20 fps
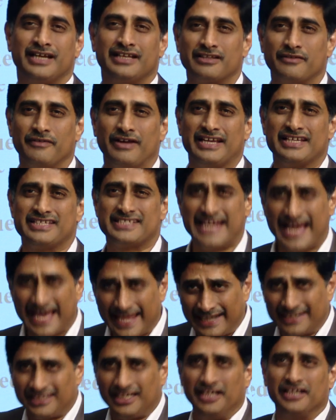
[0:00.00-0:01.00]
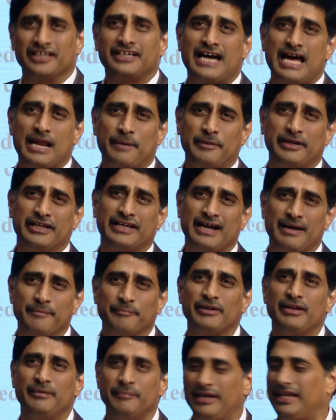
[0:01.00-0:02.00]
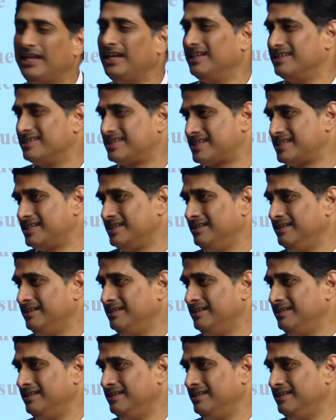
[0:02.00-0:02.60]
Otherwise, directly incorporating a company means